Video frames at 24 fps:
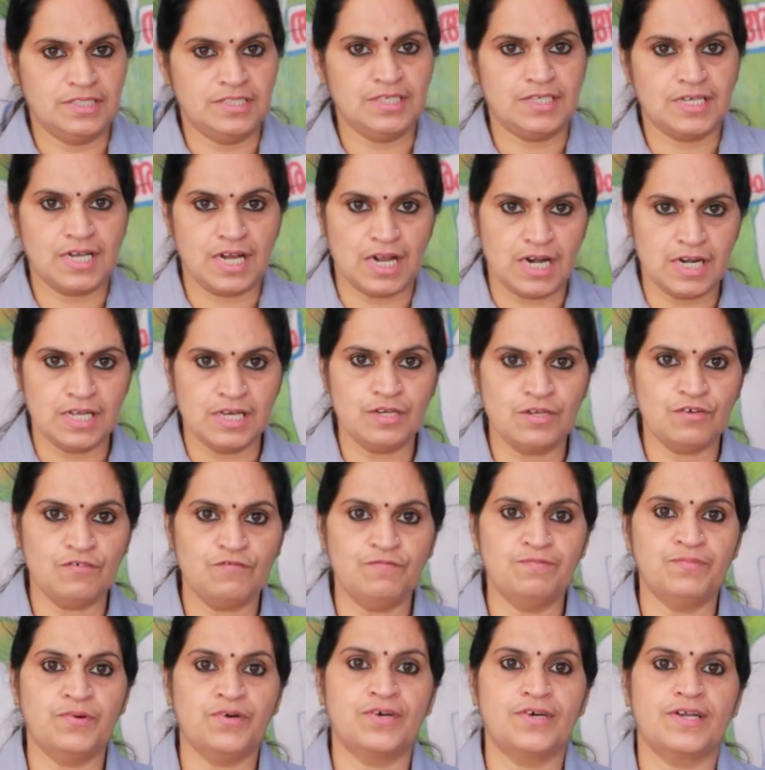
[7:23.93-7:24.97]
the color
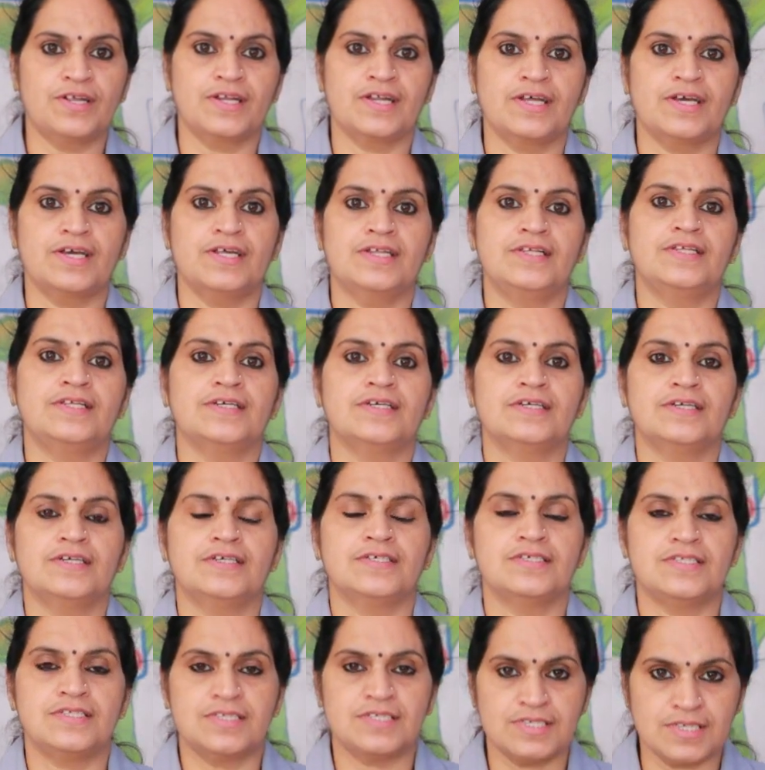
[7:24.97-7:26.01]
of border
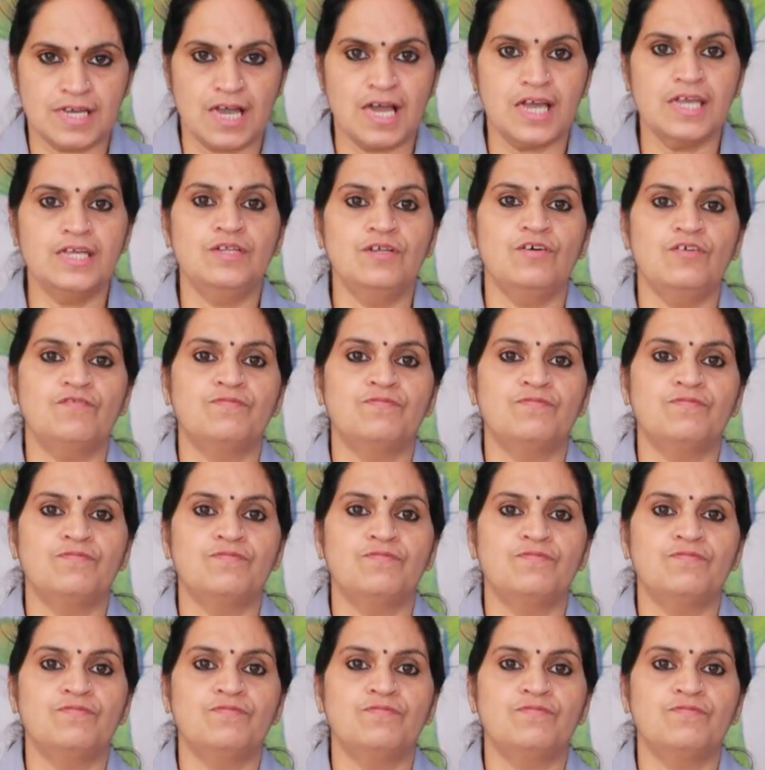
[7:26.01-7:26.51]
and style